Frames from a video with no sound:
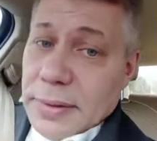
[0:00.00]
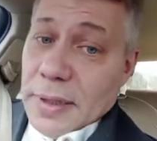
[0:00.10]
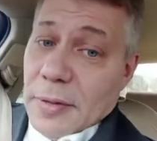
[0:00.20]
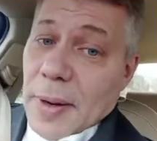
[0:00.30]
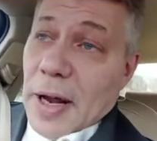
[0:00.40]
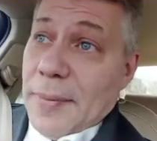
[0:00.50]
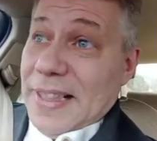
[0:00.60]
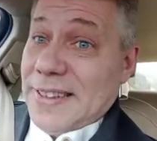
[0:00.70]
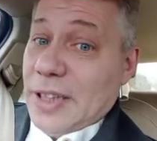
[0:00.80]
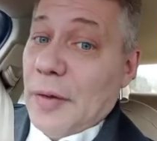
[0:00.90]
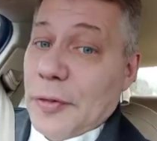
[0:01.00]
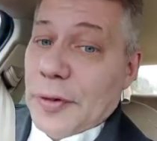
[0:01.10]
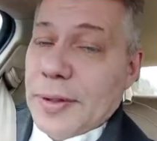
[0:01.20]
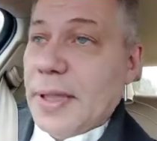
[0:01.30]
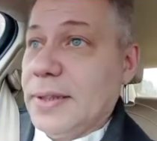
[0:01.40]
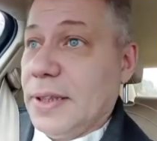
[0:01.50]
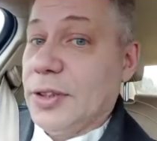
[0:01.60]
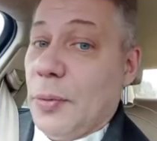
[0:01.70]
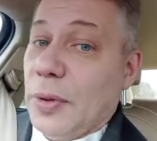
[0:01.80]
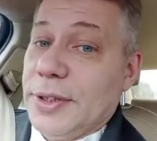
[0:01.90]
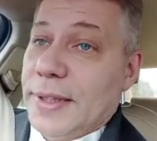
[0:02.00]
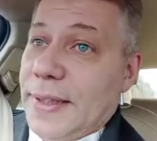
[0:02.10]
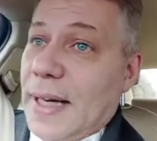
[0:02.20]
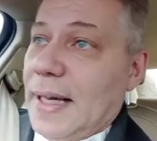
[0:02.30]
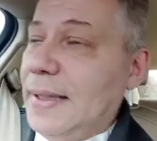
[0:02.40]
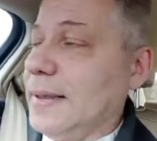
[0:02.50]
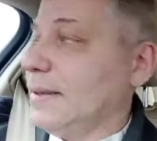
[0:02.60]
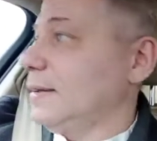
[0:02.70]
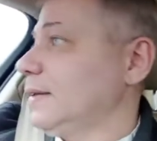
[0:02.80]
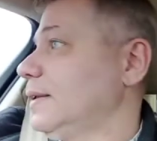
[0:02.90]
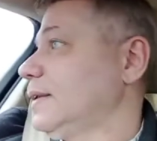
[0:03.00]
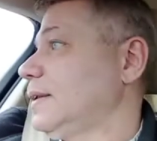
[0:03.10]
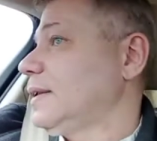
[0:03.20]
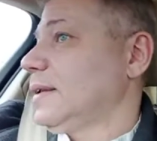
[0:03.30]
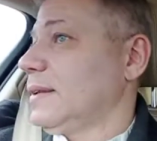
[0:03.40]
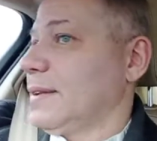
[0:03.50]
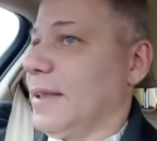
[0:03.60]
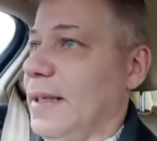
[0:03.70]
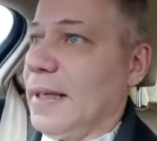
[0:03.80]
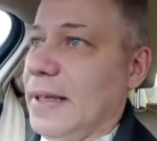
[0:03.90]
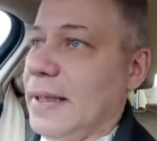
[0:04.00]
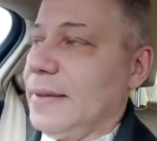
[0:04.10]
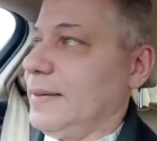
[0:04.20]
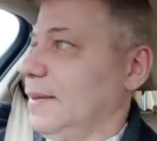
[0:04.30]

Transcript: Never mind how many suffered. That's just the ones that died. So yeah.